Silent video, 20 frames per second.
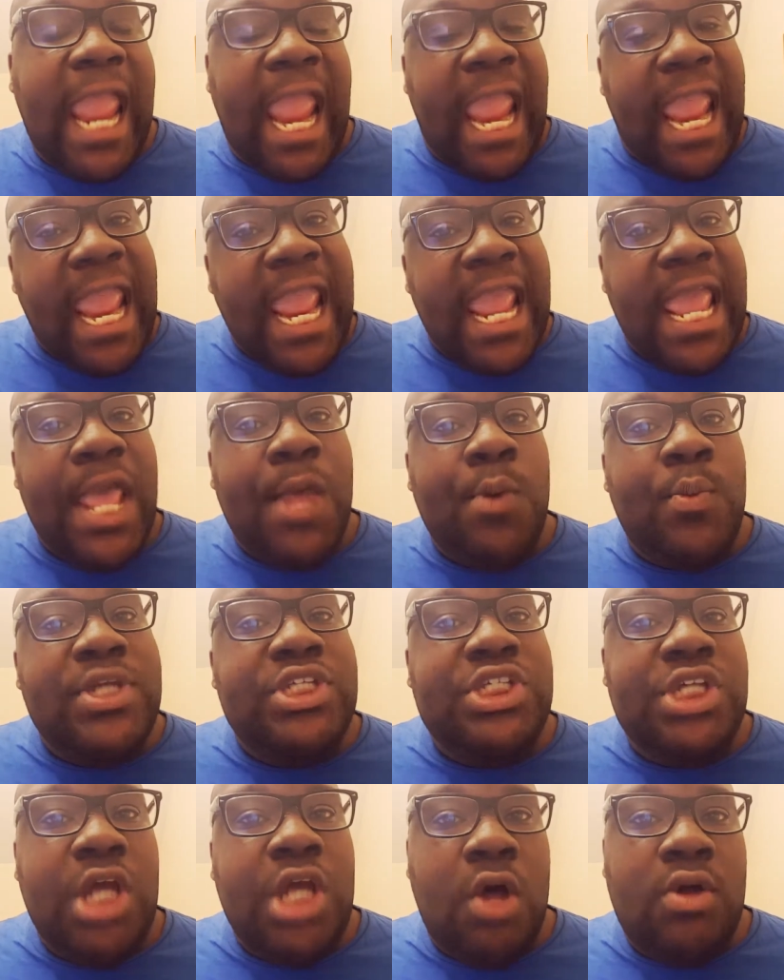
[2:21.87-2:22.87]
And we
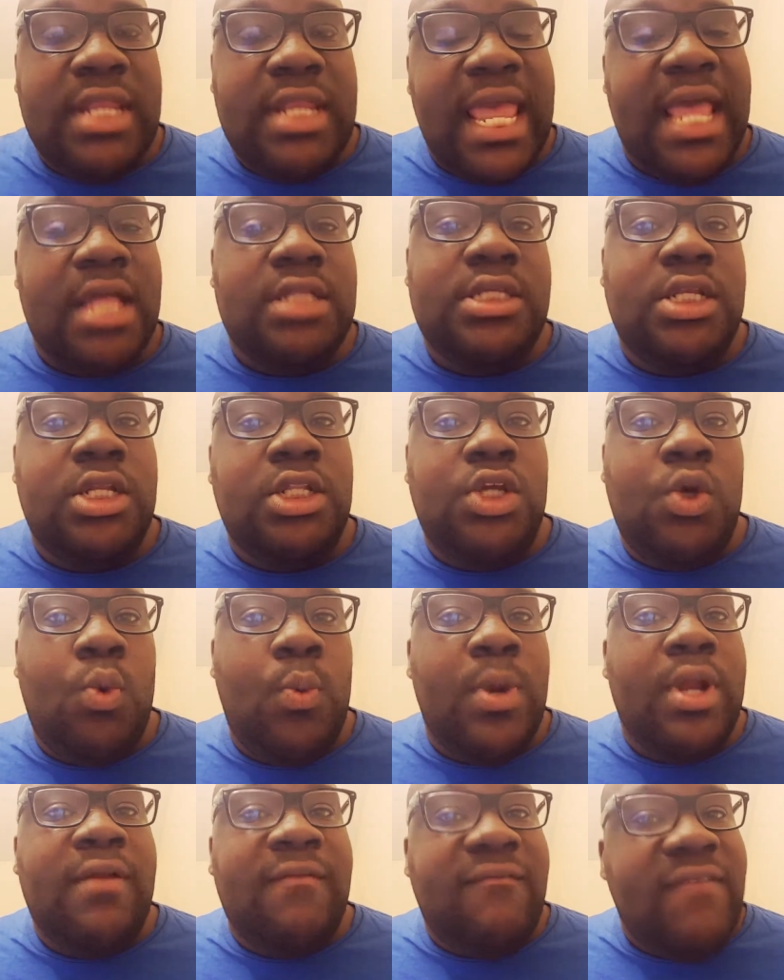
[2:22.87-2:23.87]
should go down to the little
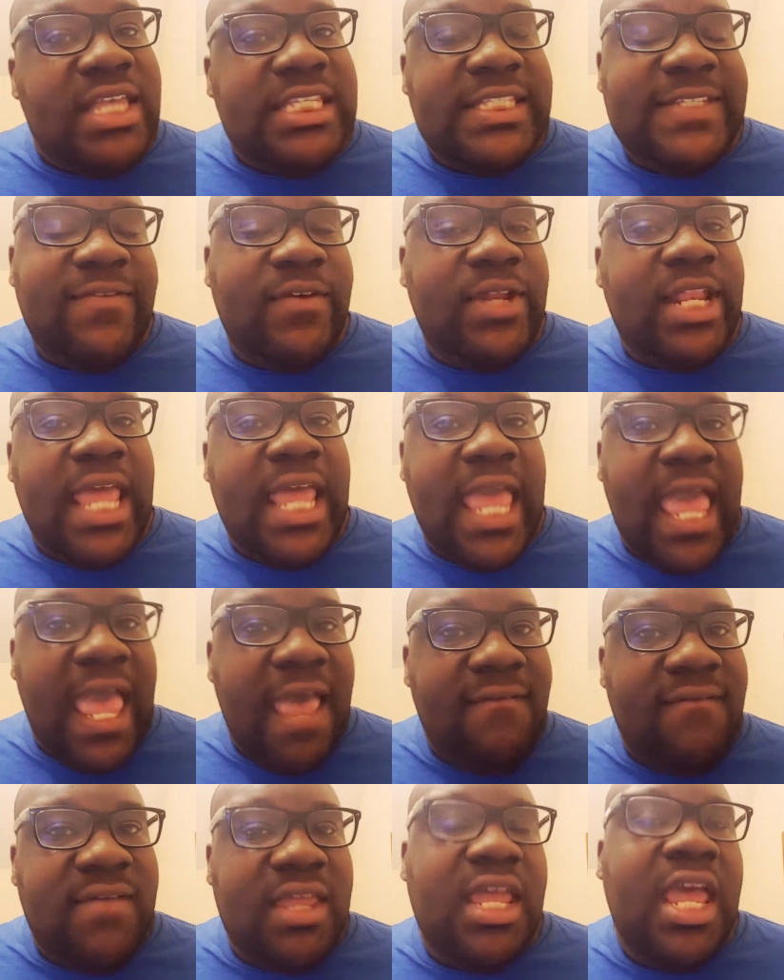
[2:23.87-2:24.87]
winter festival they're
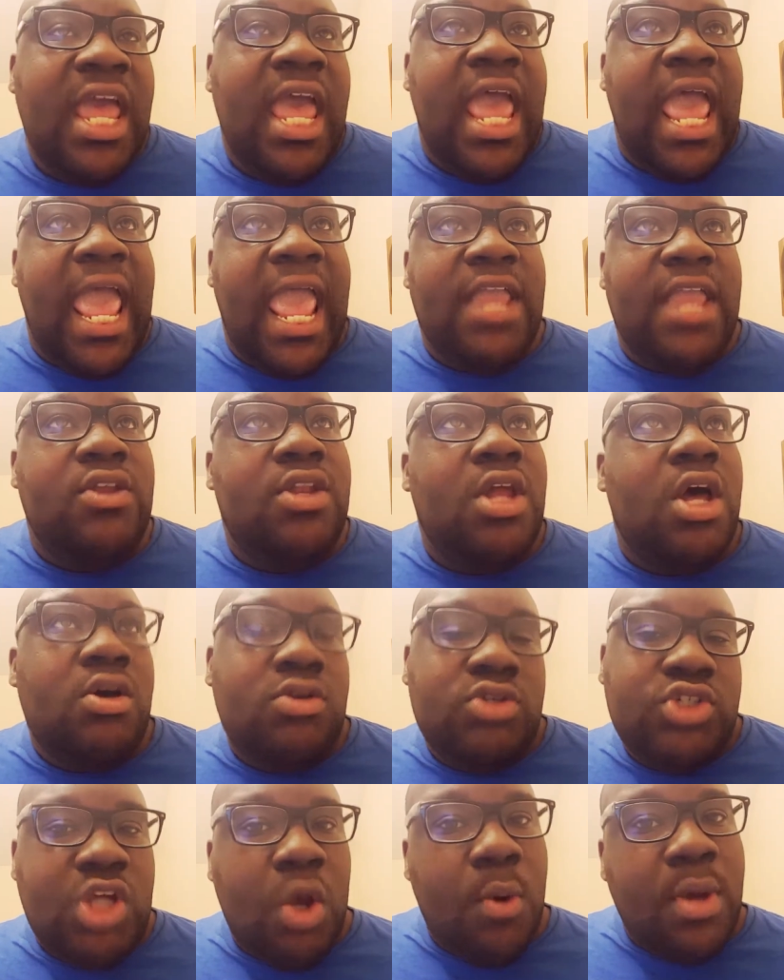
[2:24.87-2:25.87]
having and, you
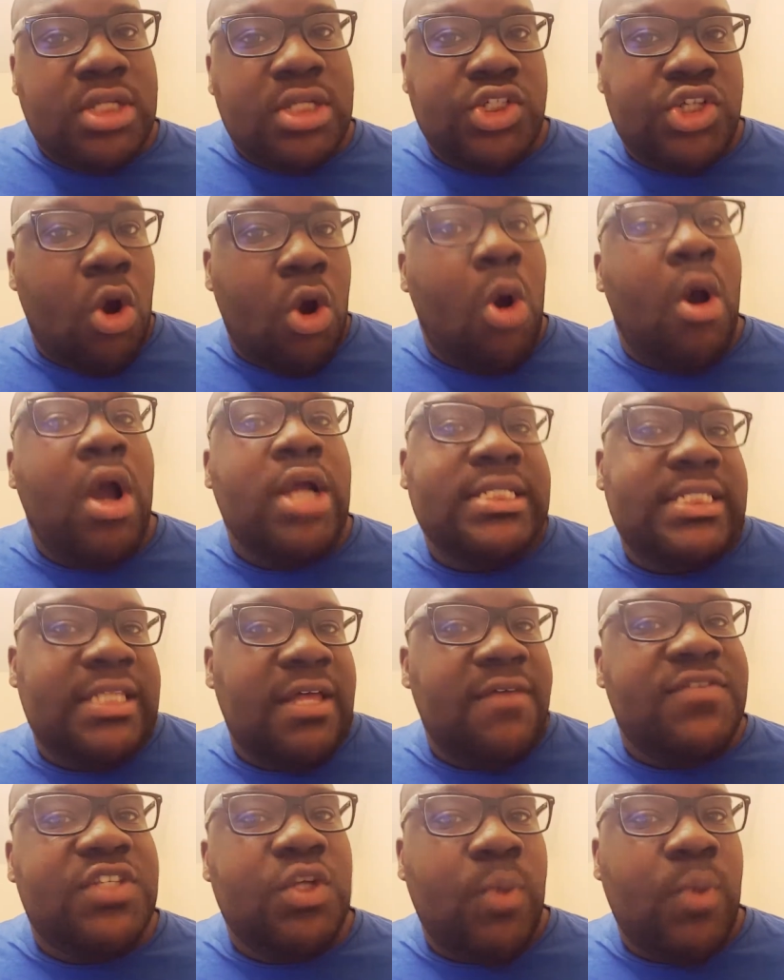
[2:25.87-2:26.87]
know, show
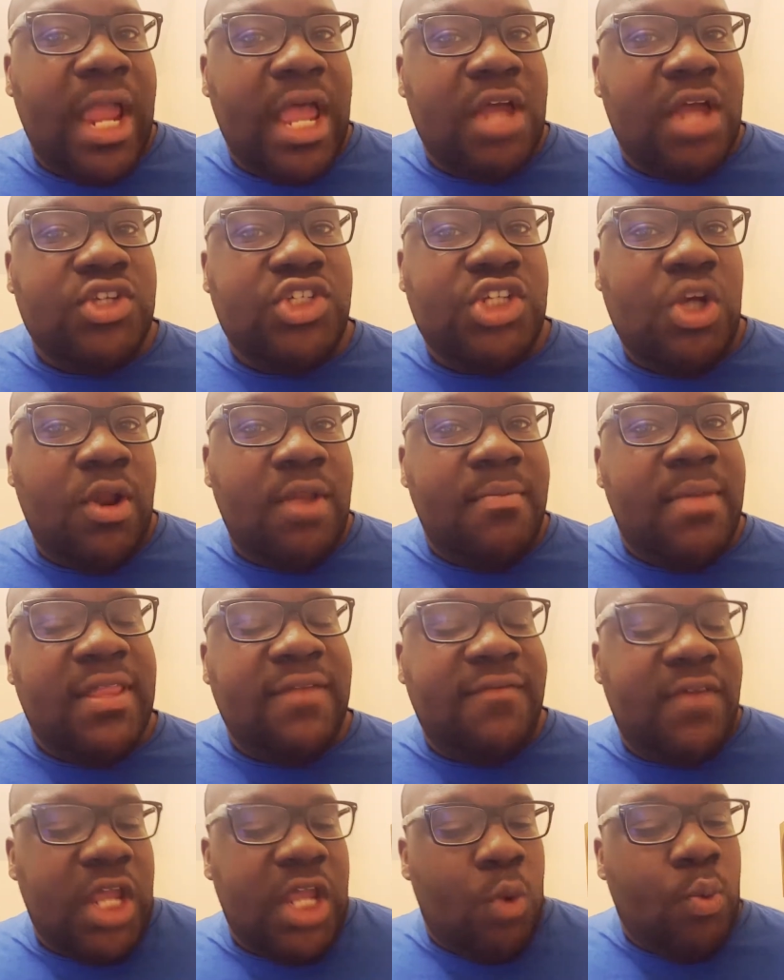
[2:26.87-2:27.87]
ourselves around, show the
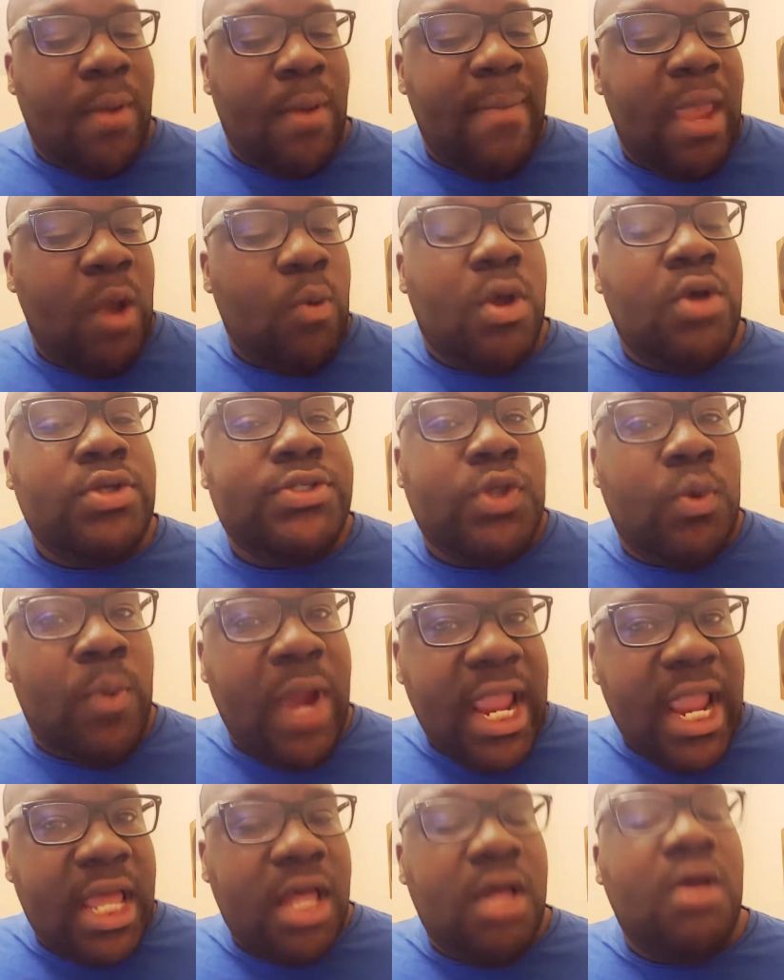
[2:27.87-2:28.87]
motherfucking Romeros
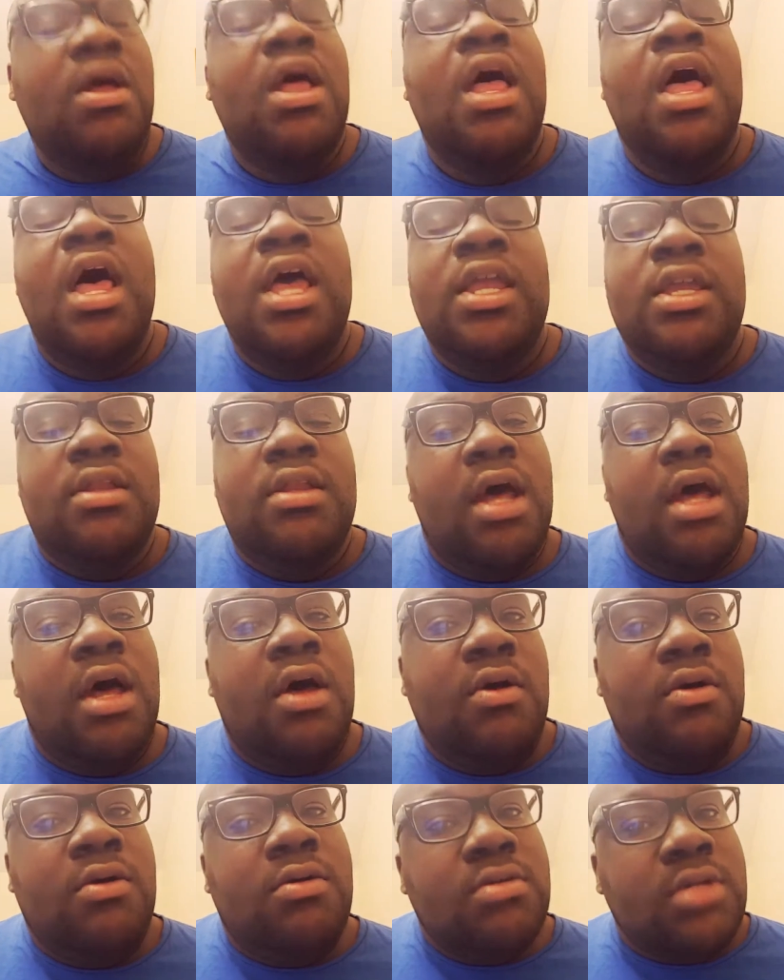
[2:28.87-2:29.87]
around, you
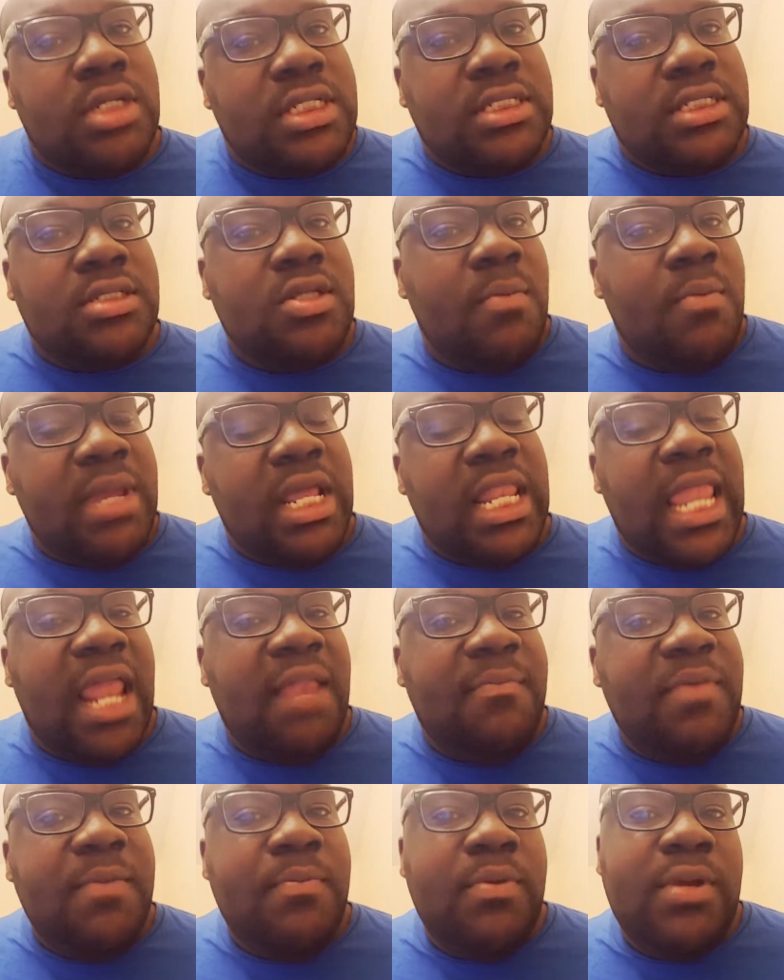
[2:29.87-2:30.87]
know, because there's going to be a lot
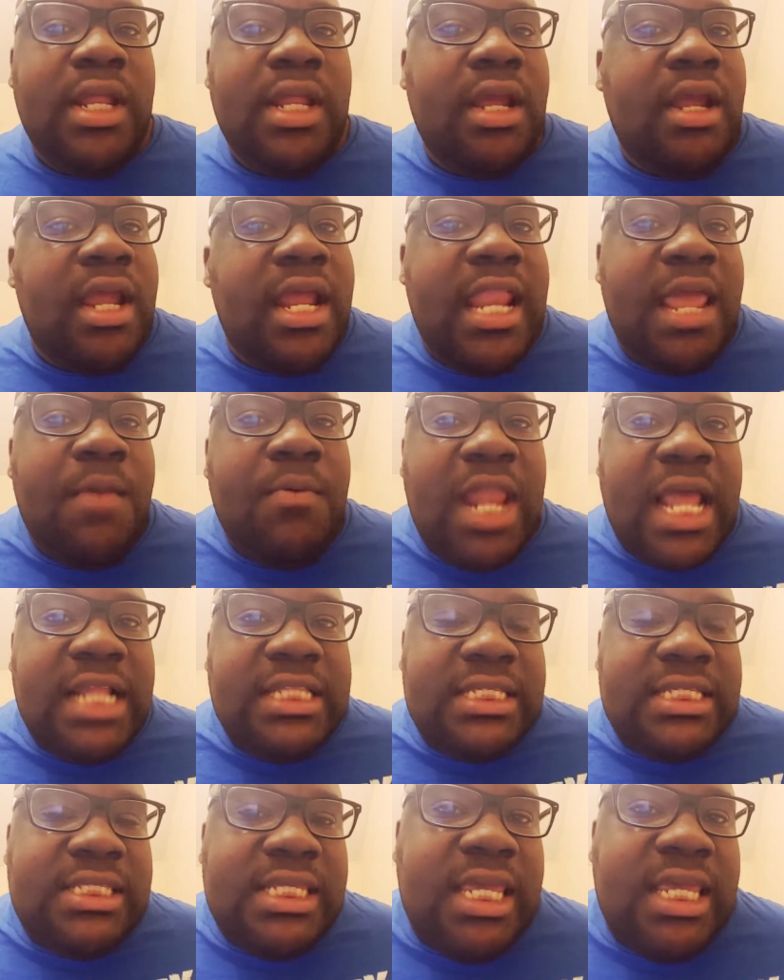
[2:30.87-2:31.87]
of people there and they would
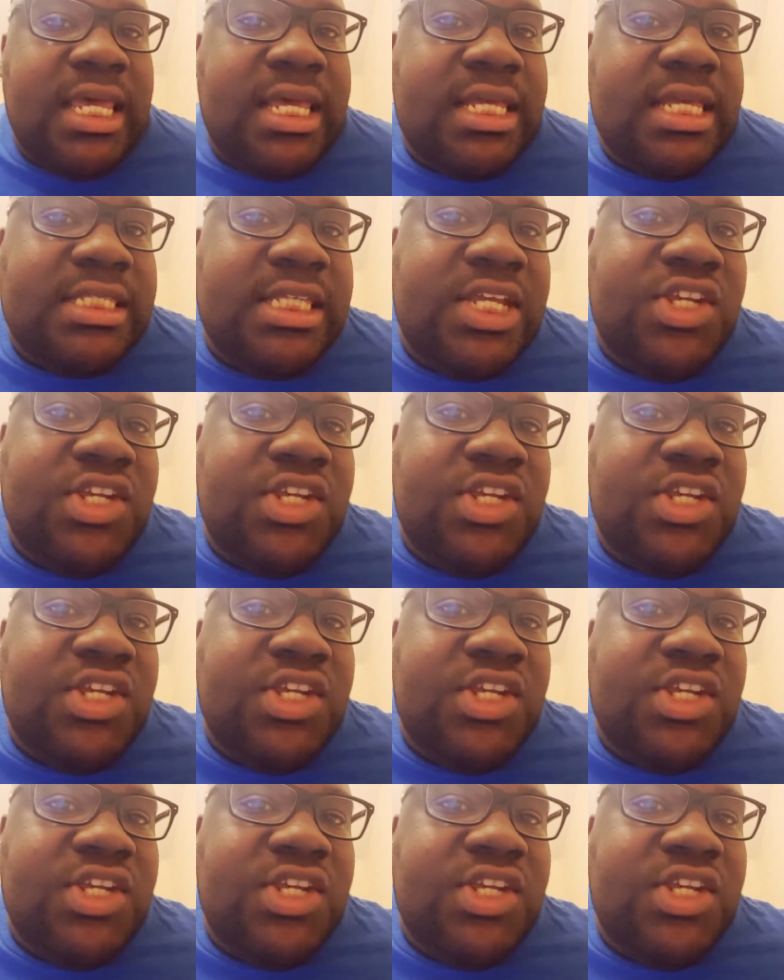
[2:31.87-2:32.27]
like to see us.